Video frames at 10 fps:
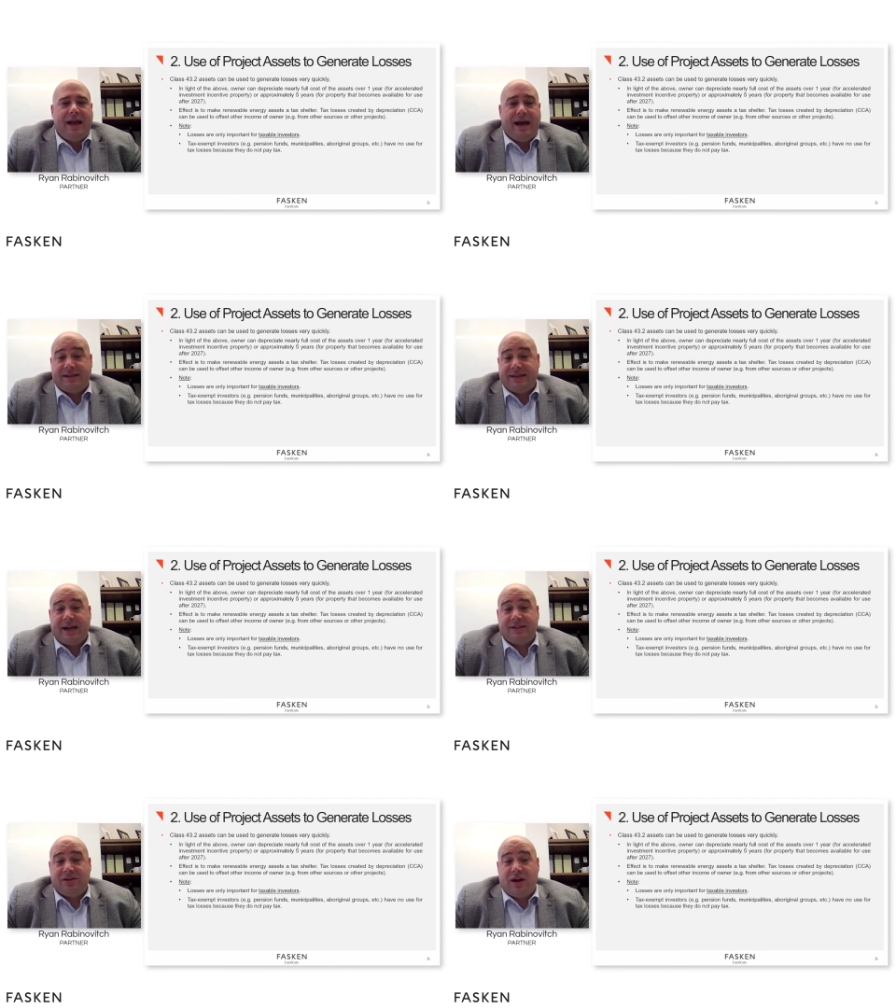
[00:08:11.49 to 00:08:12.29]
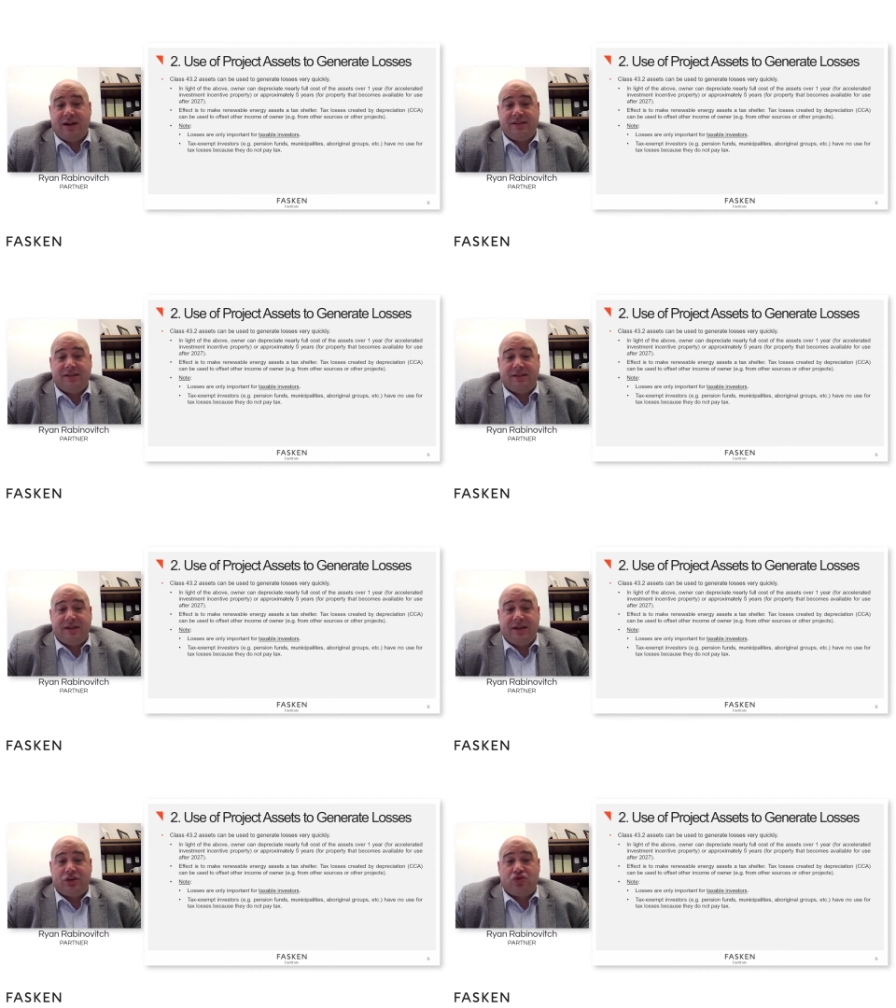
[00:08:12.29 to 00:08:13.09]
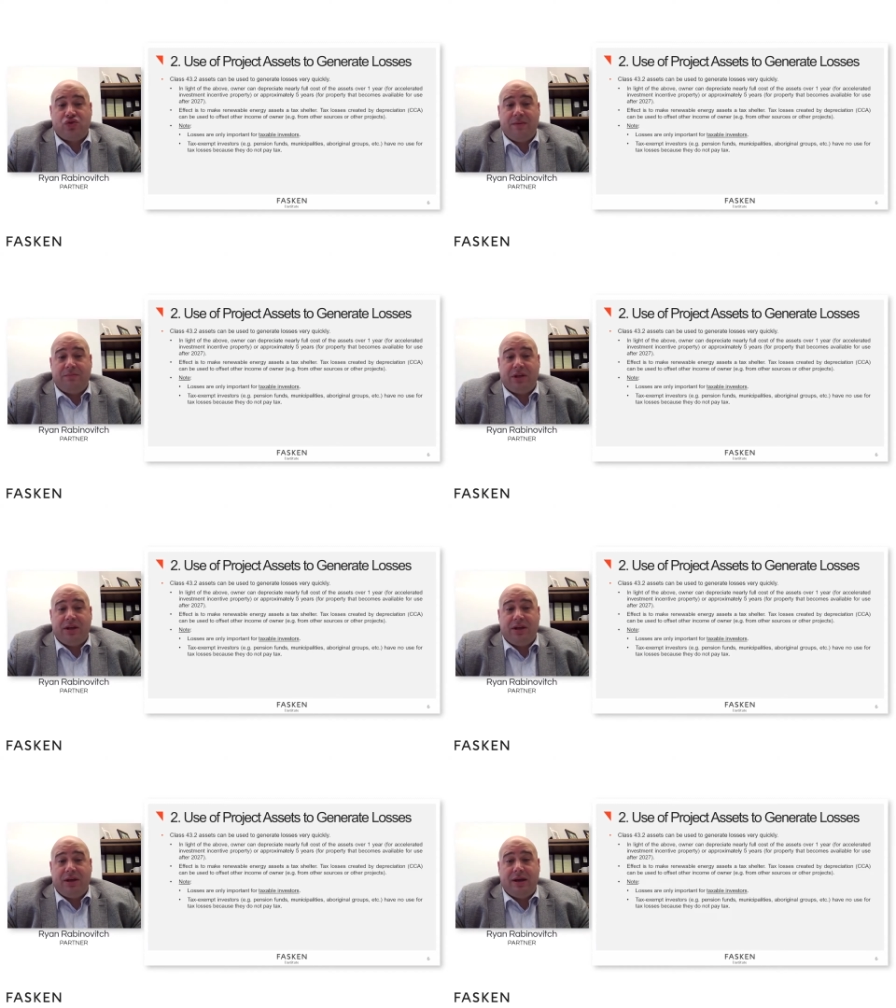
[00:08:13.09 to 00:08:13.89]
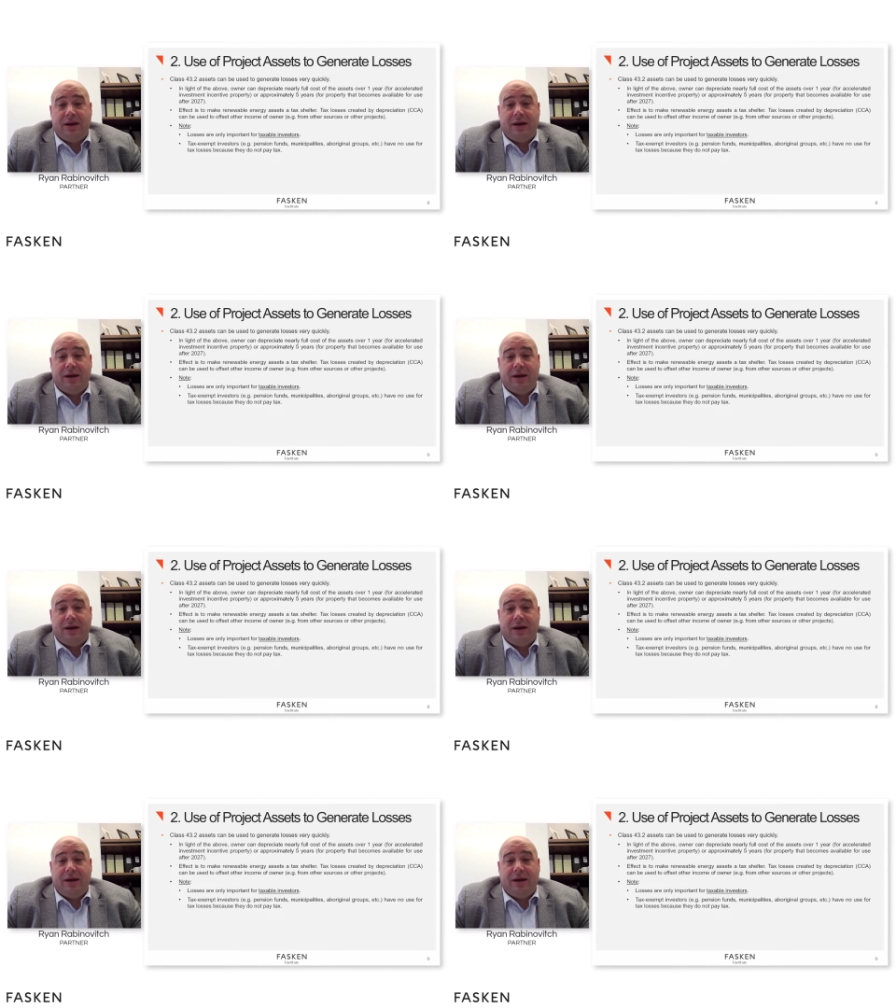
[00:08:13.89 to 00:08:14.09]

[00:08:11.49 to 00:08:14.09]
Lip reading: And a tax loss is extremely